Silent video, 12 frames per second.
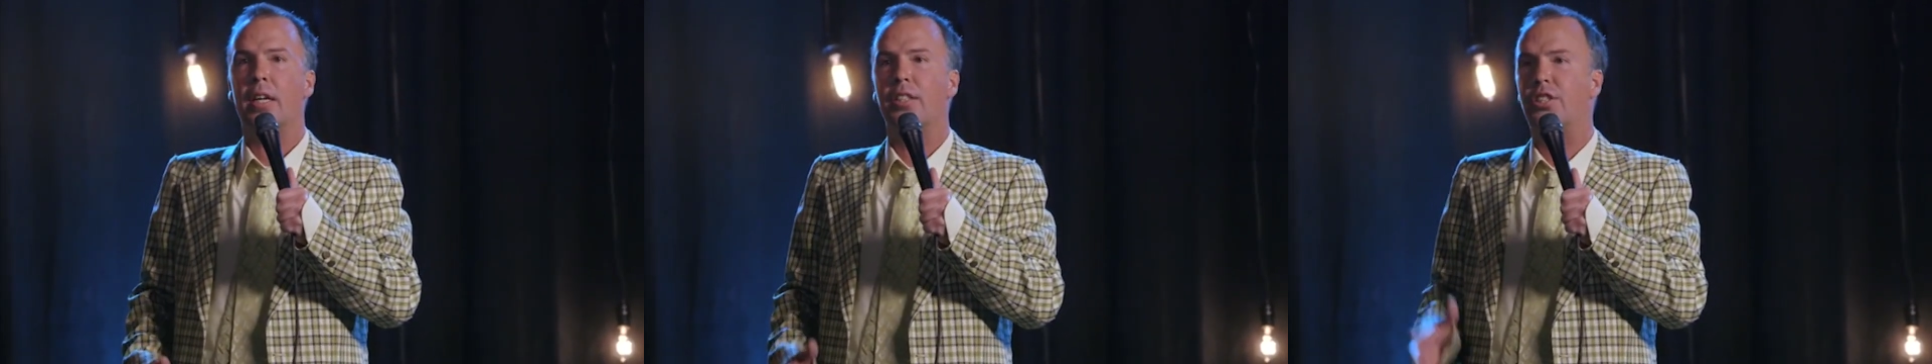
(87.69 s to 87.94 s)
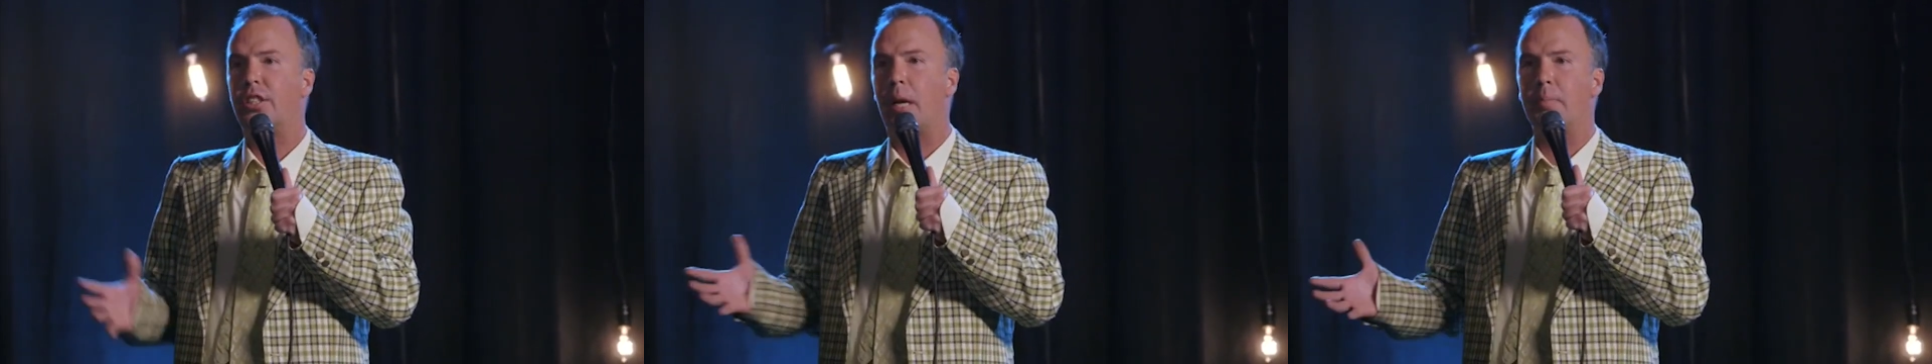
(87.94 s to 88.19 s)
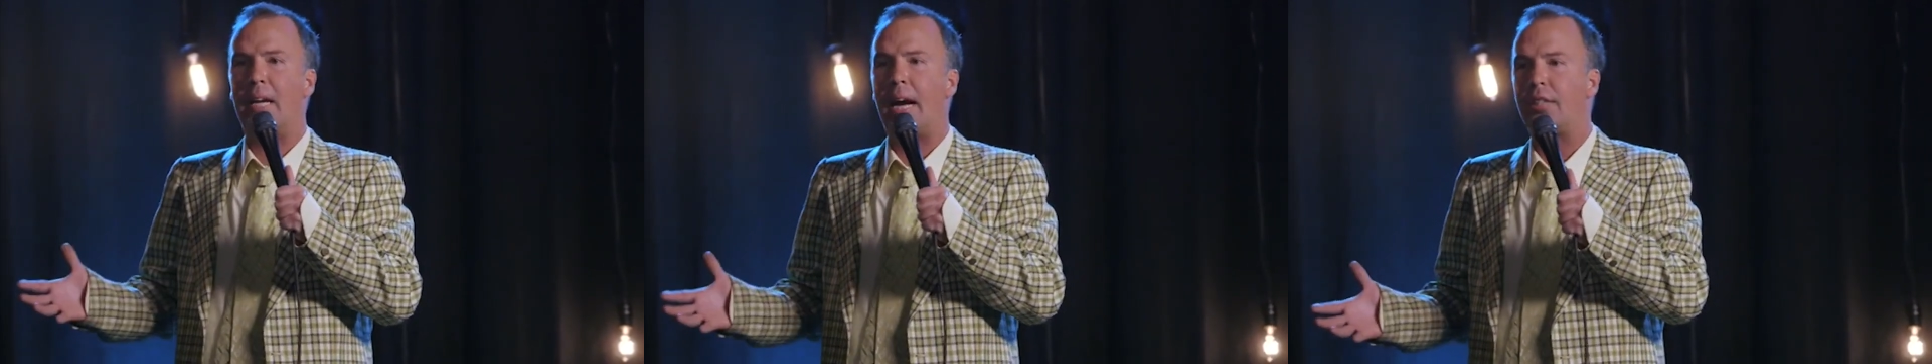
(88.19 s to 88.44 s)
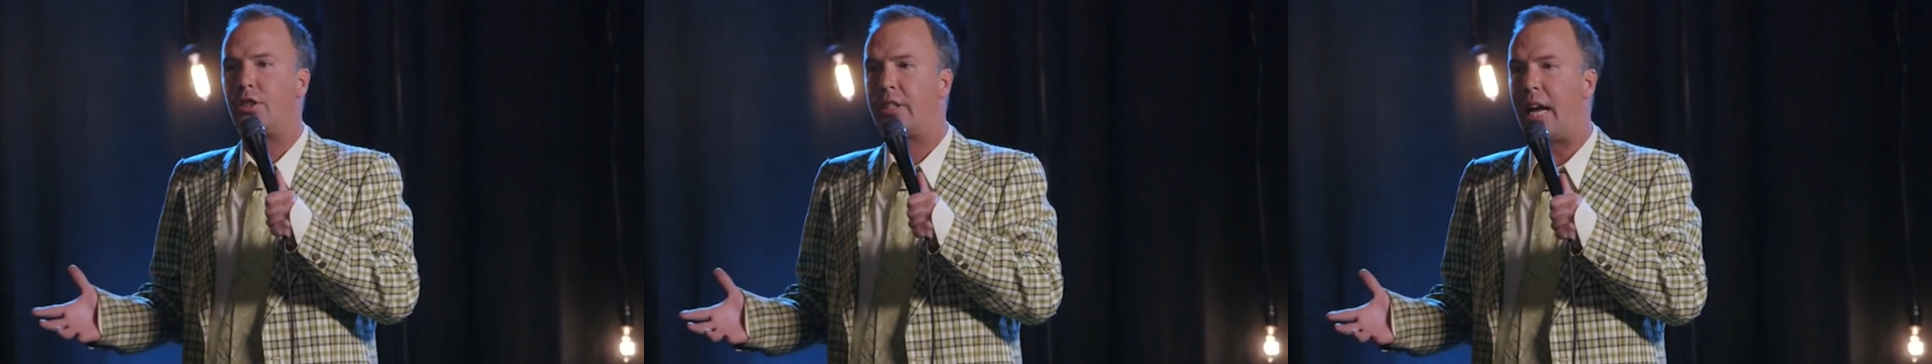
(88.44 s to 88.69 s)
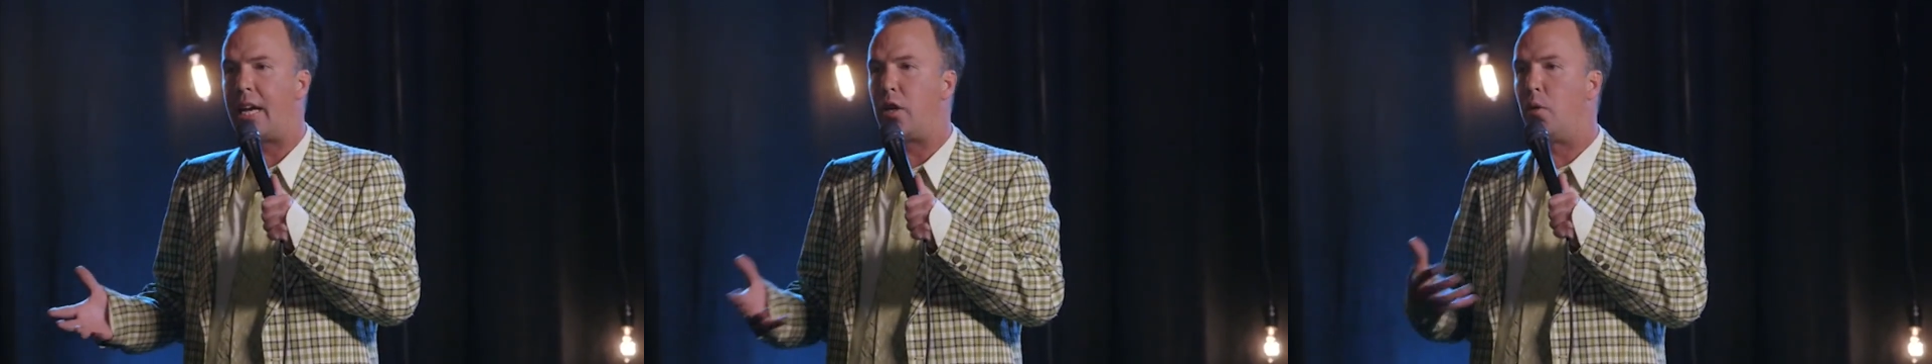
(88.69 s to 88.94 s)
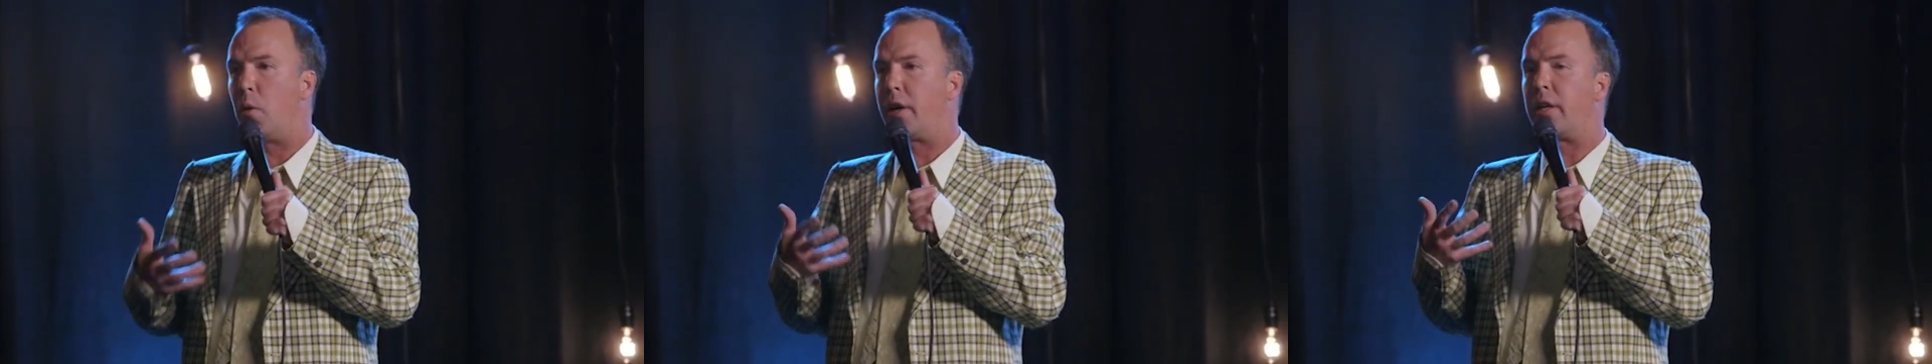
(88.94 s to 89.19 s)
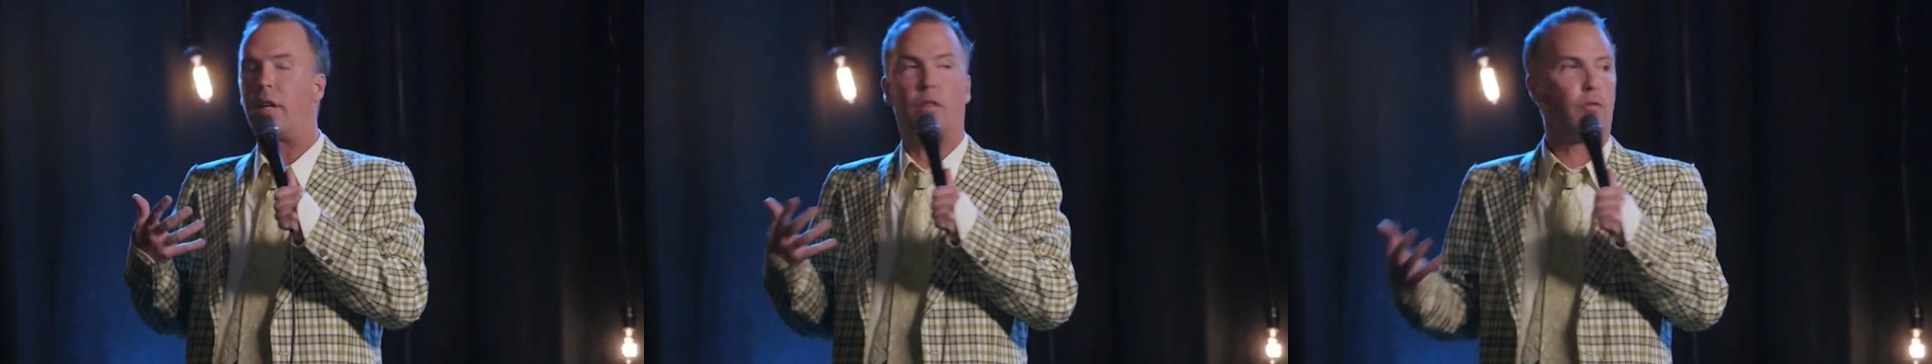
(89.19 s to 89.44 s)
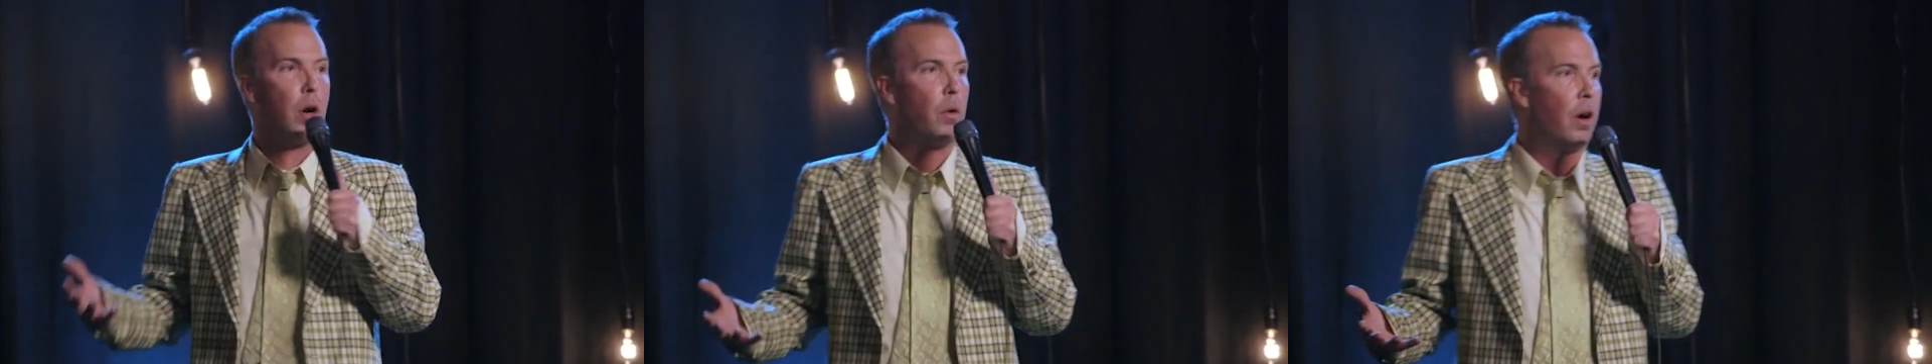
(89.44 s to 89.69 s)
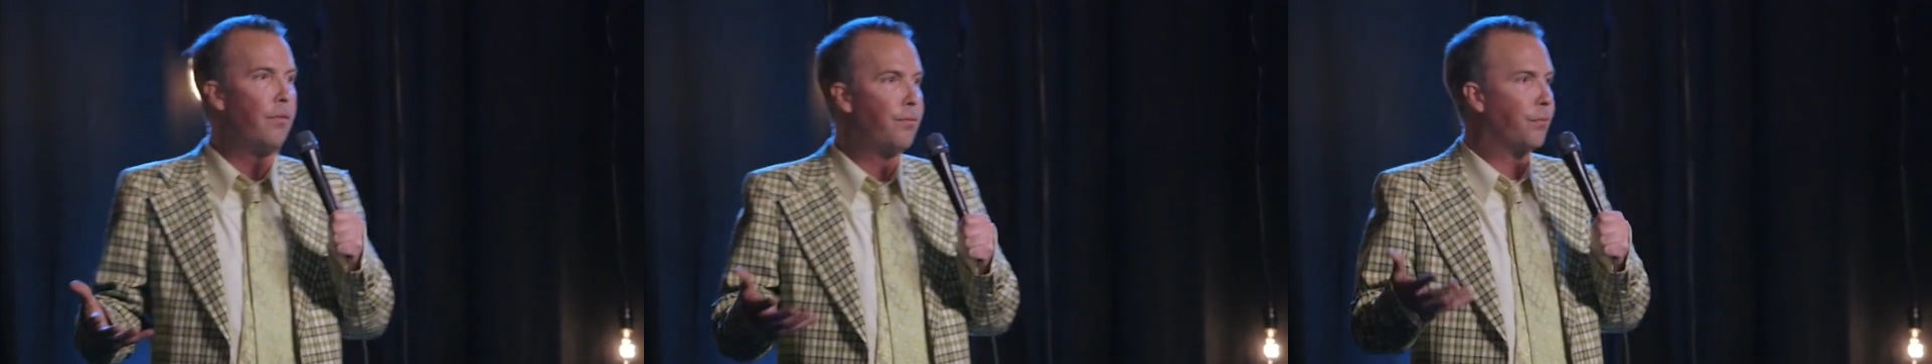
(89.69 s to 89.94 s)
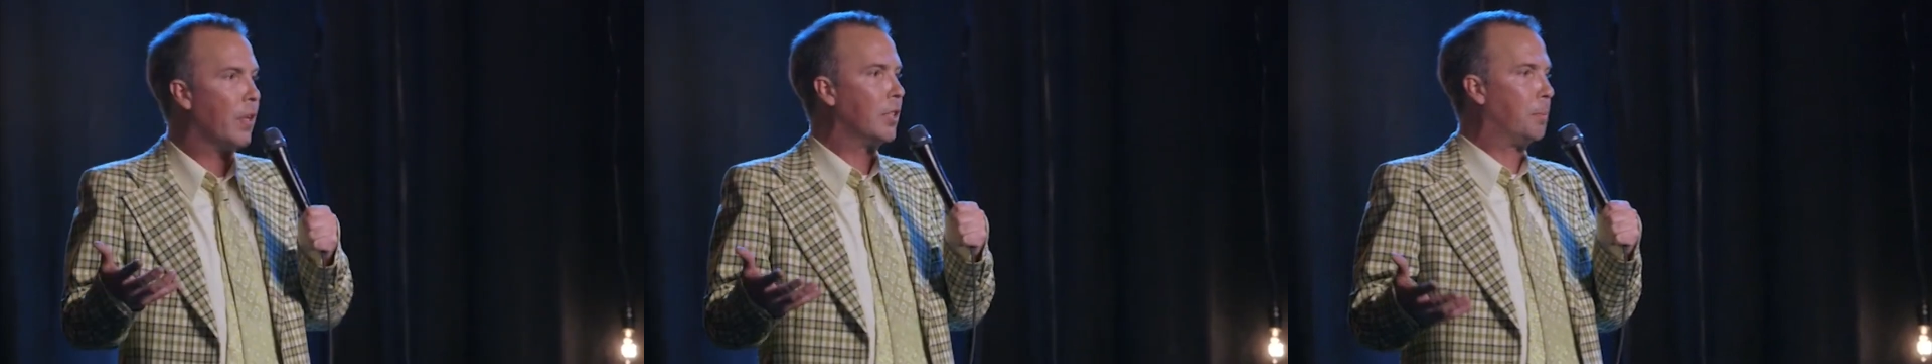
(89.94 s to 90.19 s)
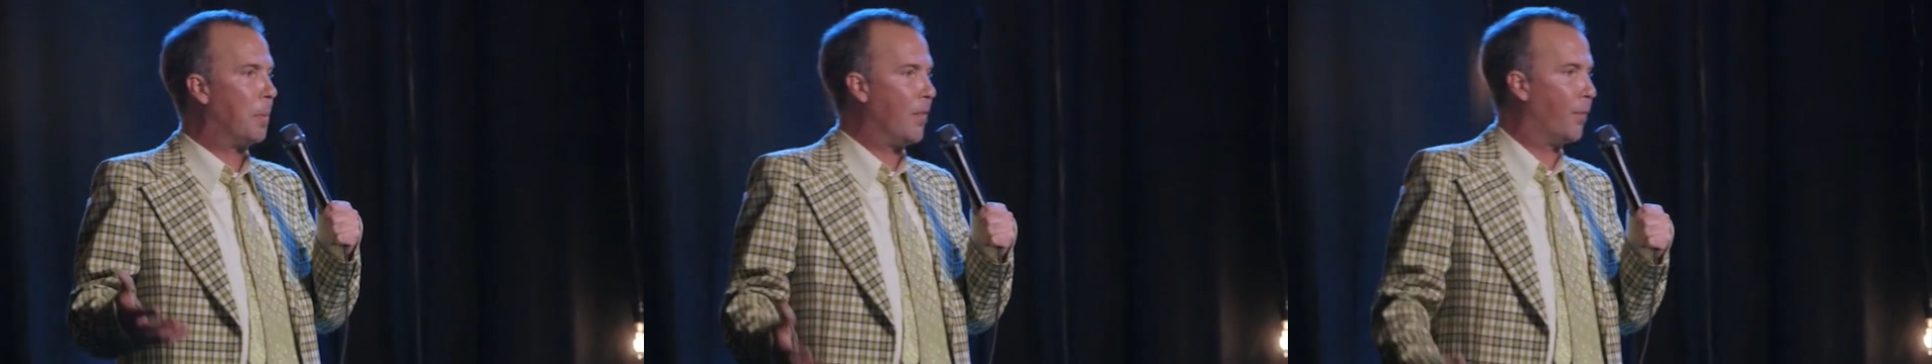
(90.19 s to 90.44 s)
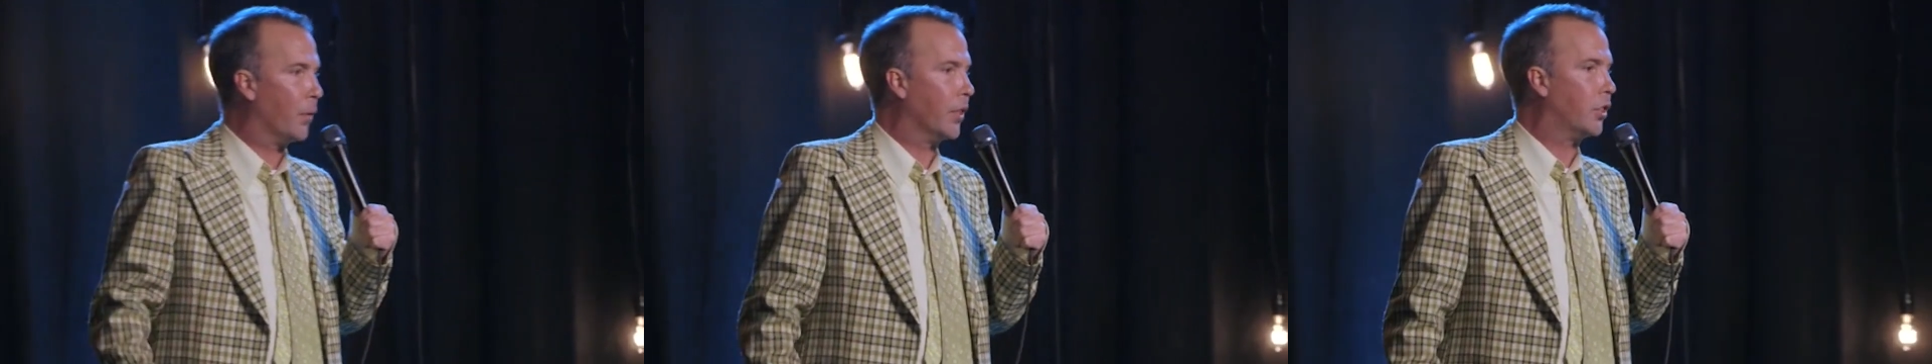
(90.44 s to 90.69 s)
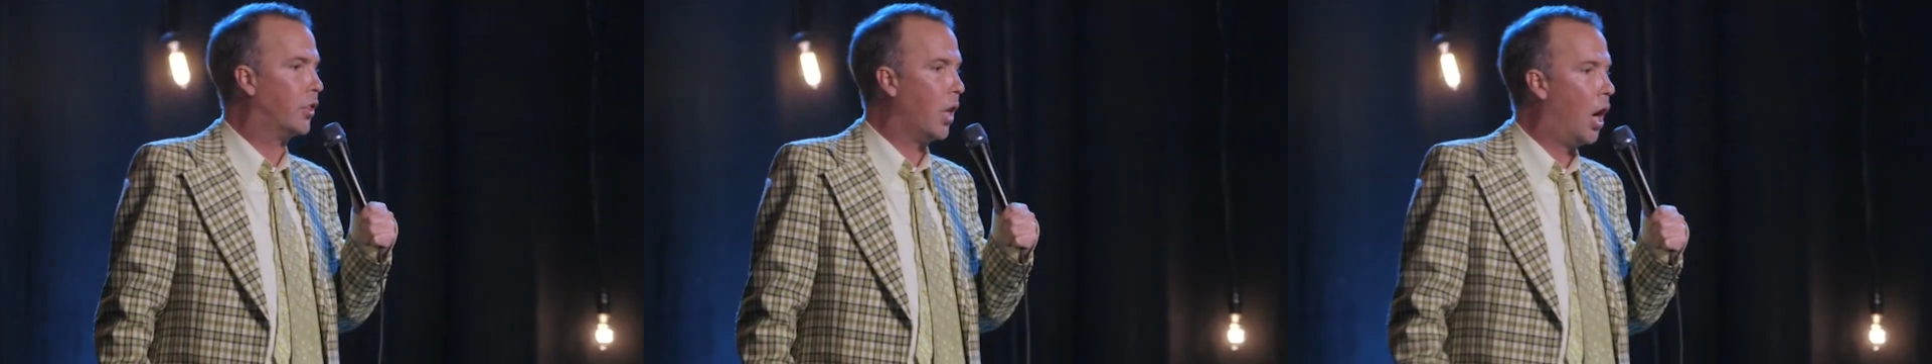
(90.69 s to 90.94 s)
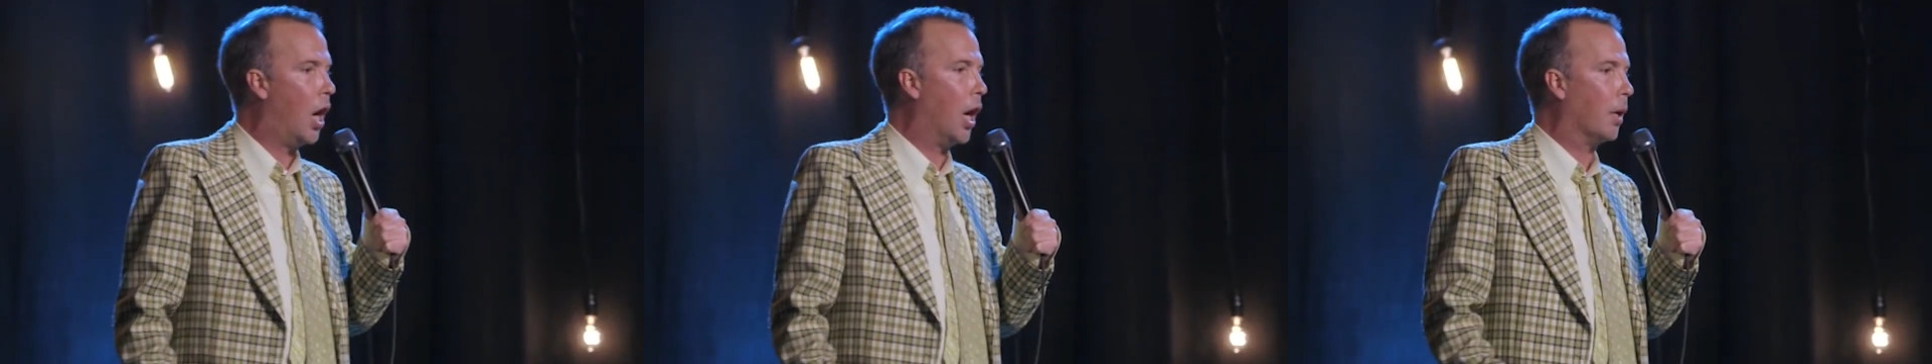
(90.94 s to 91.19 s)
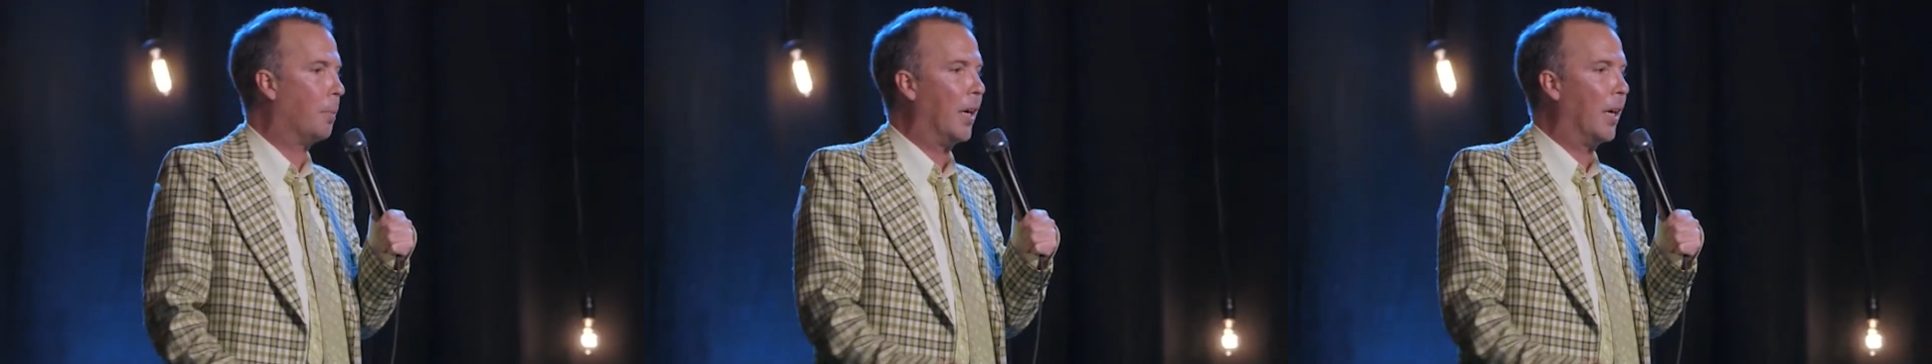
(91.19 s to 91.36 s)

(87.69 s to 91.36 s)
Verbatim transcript: is some guy's day who wanted to throw a frisbee for his dog,